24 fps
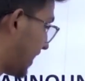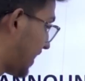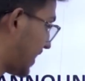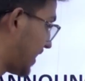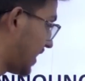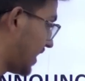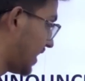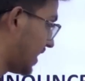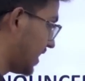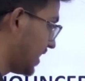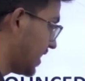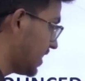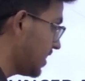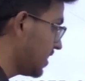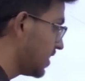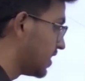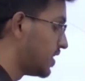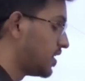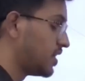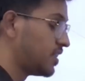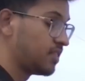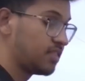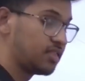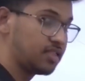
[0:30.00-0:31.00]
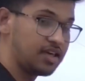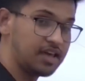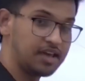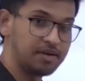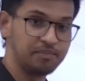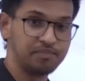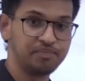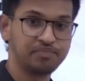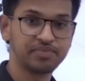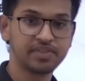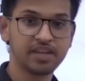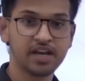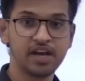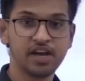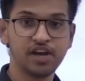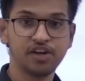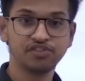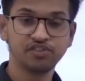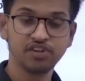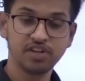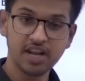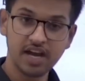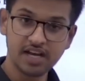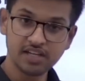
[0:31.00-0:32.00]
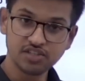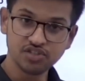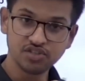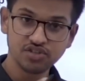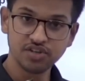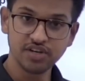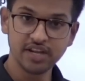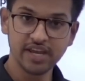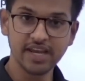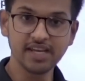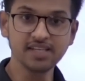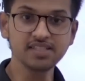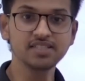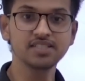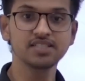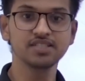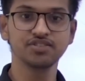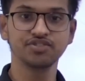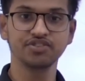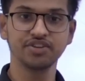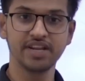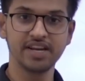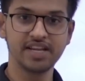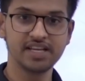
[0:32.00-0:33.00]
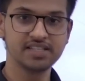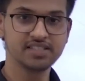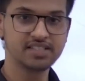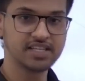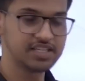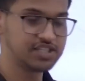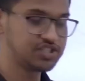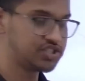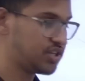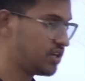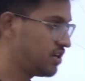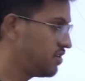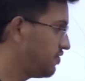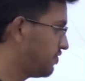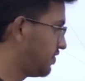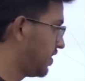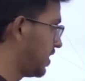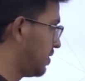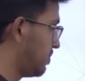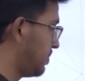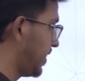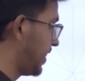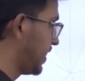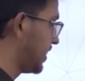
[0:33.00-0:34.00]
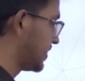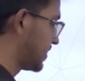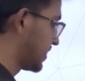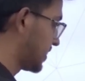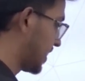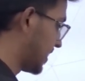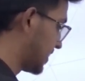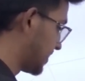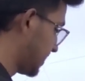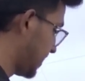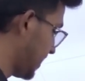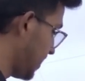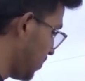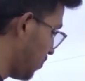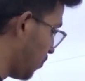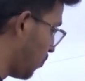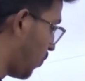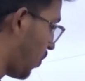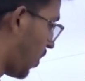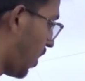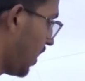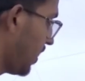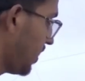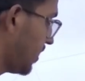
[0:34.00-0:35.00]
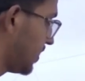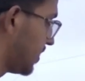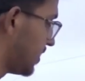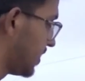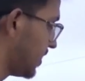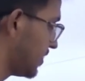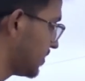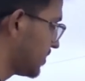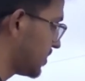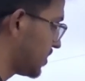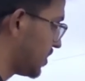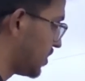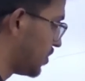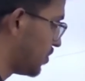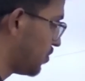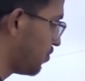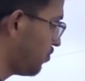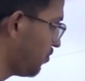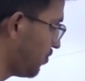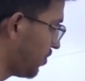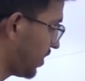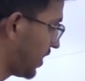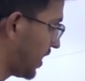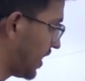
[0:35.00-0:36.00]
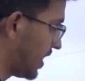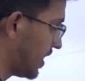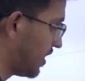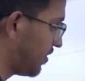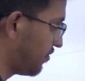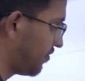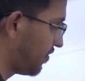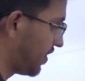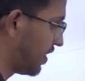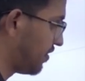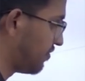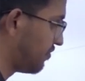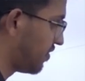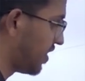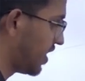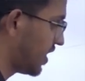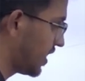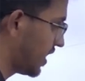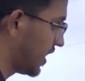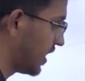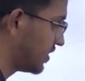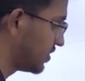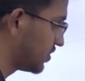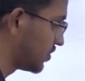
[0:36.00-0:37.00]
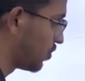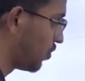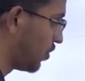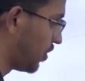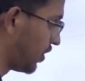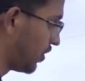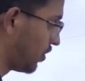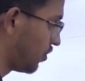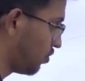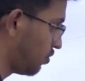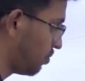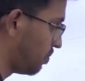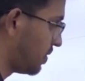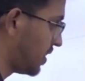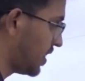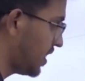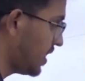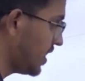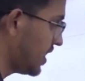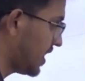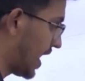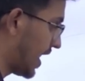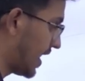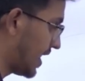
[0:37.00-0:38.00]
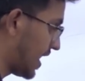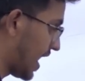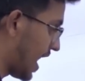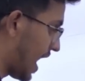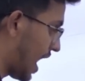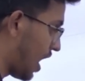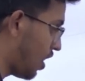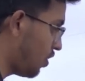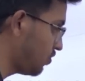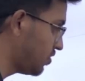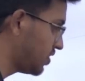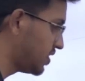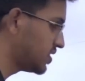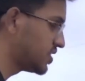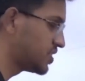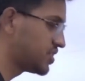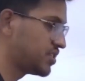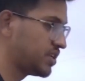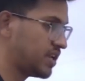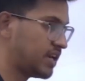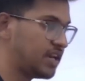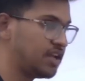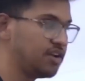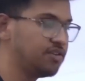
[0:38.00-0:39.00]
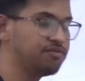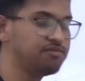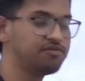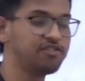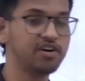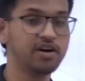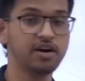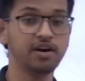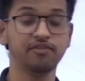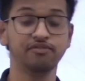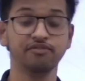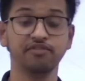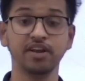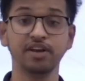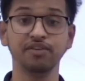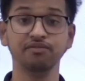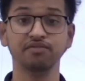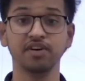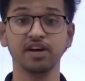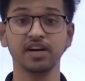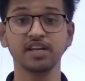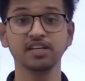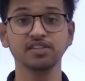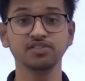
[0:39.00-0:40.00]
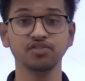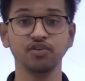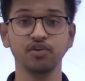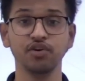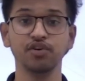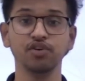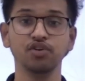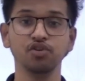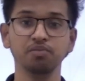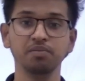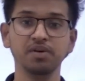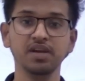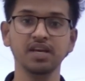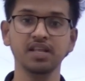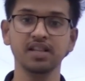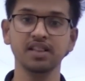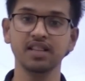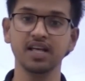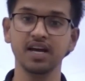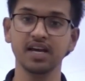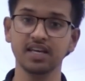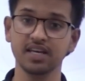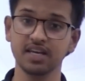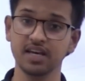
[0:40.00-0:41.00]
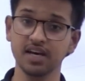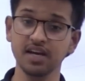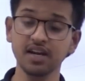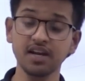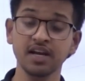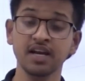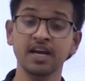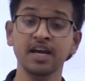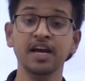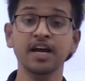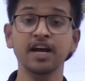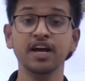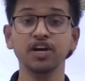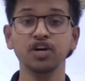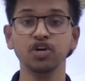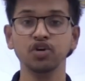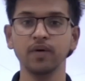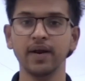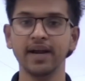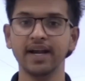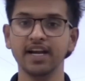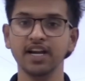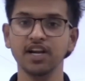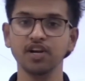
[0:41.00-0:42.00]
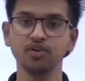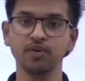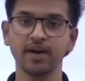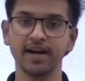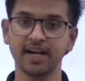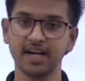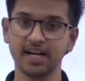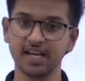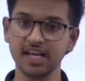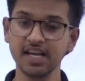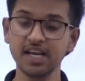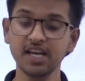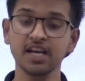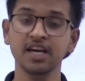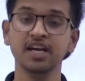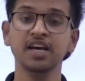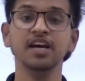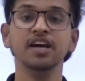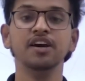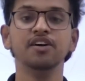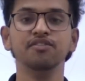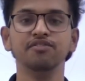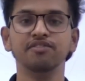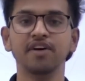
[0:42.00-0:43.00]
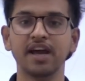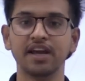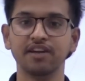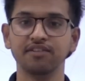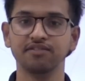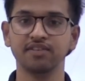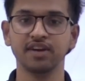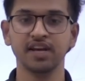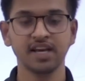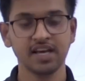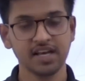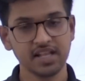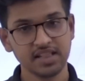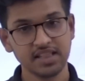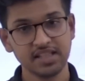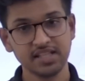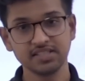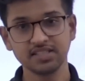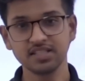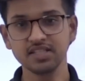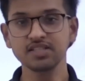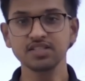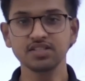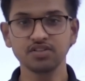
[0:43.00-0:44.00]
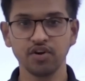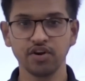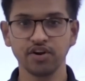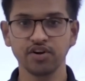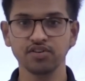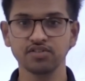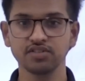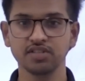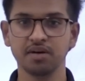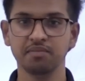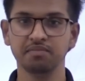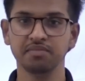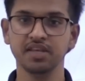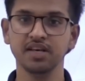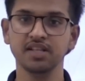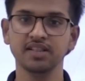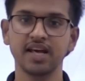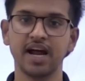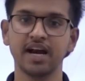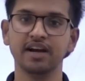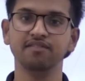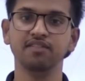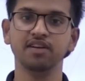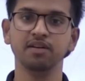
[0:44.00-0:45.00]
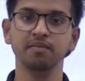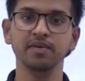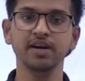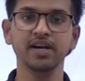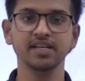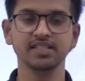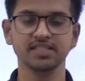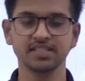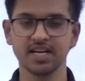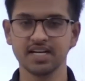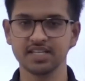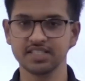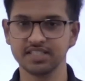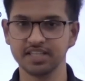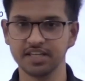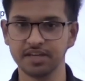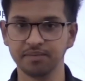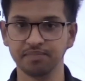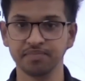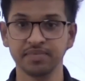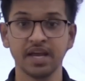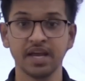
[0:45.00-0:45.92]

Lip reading: training theme. So in our today's training session, we'll be discussing what this new training framework is going to be and how this training framework is going to be in the year 2025. This is going to something that we'll be discussing.